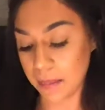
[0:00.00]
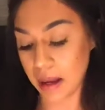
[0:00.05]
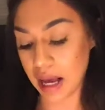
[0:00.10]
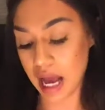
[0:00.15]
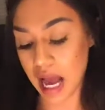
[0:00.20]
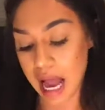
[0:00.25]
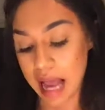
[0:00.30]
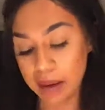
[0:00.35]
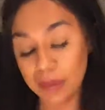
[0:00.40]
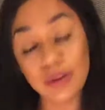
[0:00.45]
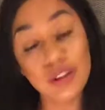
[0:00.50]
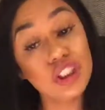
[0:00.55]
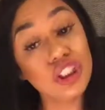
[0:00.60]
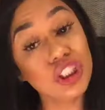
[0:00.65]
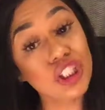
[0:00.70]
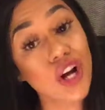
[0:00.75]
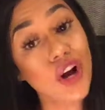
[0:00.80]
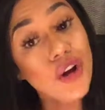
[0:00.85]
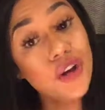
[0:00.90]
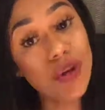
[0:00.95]
But I will
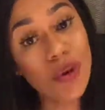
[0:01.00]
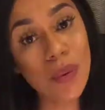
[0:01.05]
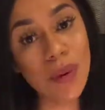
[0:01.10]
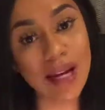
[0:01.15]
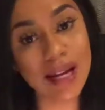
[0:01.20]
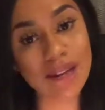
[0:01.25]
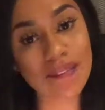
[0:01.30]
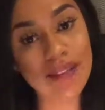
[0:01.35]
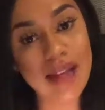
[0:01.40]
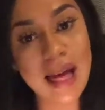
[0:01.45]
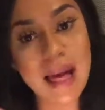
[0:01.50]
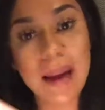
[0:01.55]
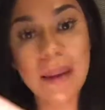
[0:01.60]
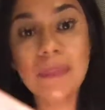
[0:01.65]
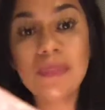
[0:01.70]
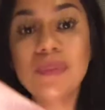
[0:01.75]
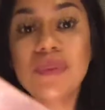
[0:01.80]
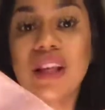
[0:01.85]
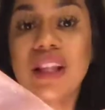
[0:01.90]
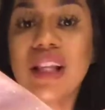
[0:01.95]
show you one of
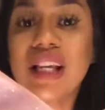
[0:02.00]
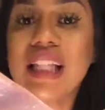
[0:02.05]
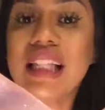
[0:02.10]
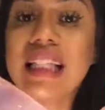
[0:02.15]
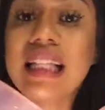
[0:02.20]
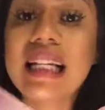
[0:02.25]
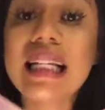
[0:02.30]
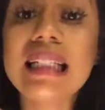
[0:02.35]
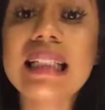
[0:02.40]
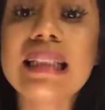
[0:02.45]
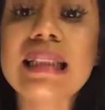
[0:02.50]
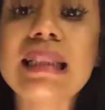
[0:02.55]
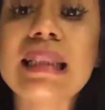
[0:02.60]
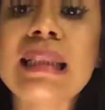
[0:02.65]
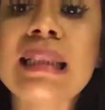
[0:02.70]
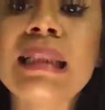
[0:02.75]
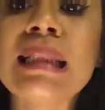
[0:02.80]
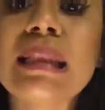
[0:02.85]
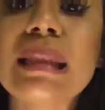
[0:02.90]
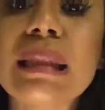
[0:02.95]
them. Look at this.
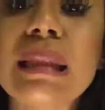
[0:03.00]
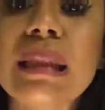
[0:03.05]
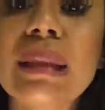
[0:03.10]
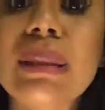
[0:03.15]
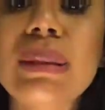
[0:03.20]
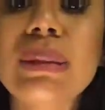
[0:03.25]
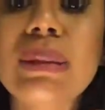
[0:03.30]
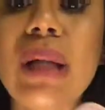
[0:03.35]
This is cute.